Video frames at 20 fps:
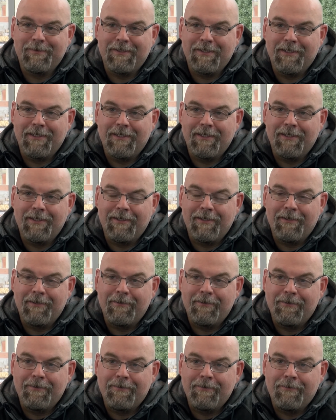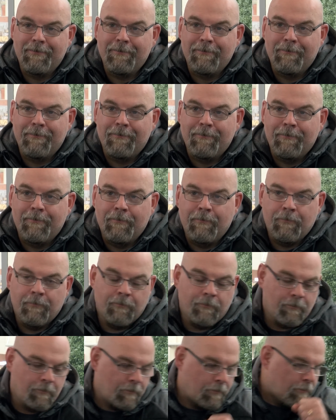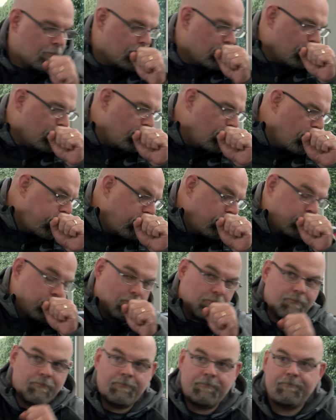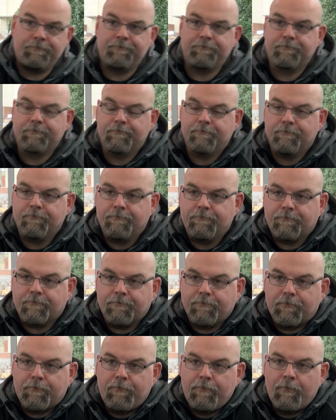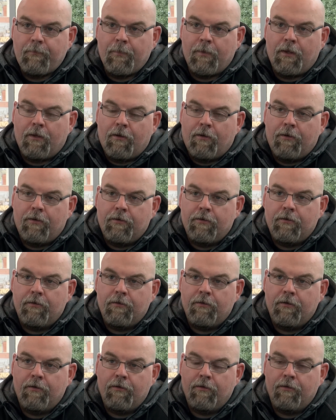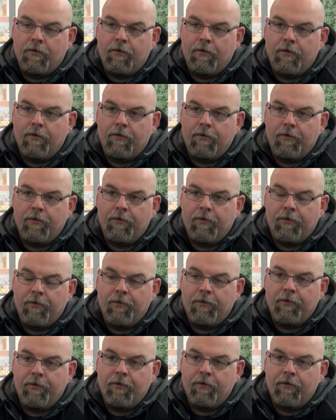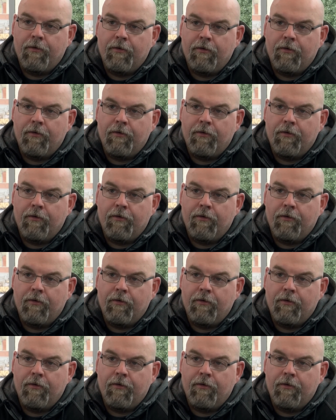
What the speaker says: [no speech]